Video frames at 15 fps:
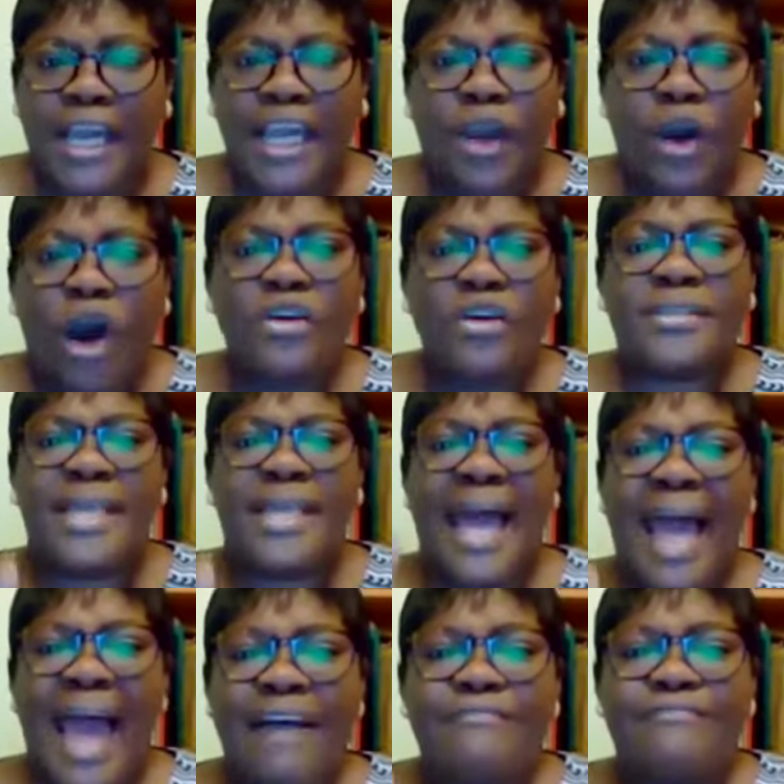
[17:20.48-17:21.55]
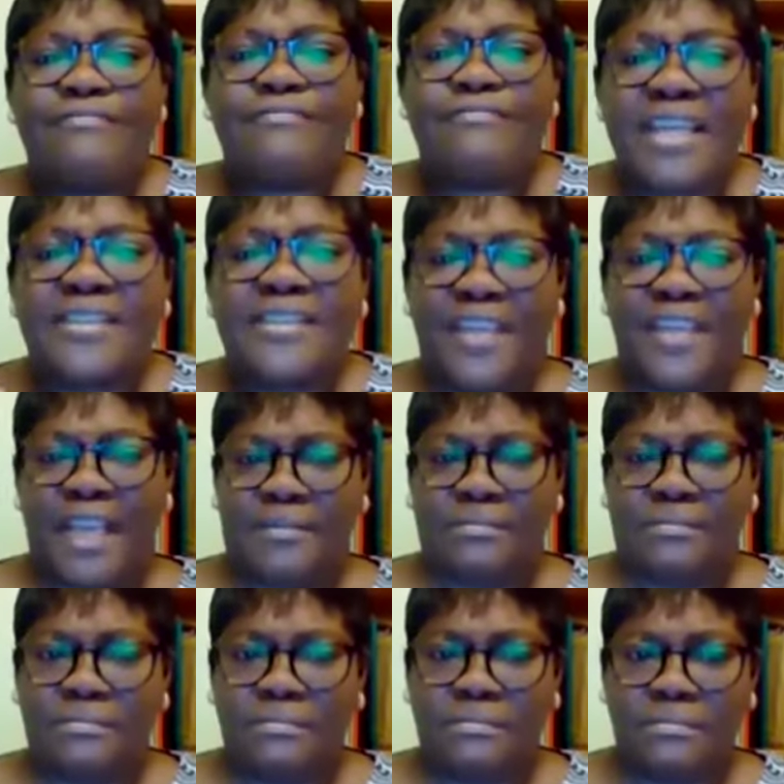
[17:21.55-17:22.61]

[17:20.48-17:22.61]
He owns everything.